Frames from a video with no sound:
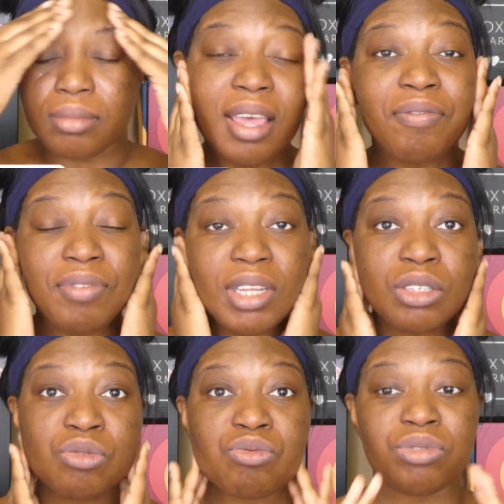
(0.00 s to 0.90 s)
It
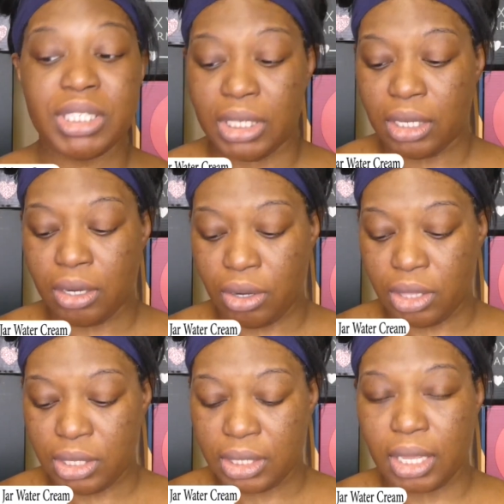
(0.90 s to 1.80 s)
feels really good
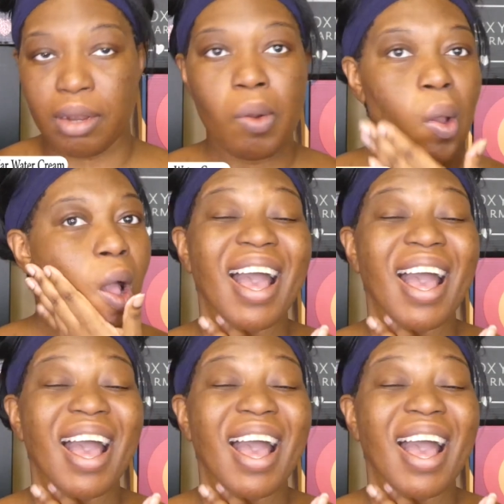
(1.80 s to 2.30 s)
on the skin.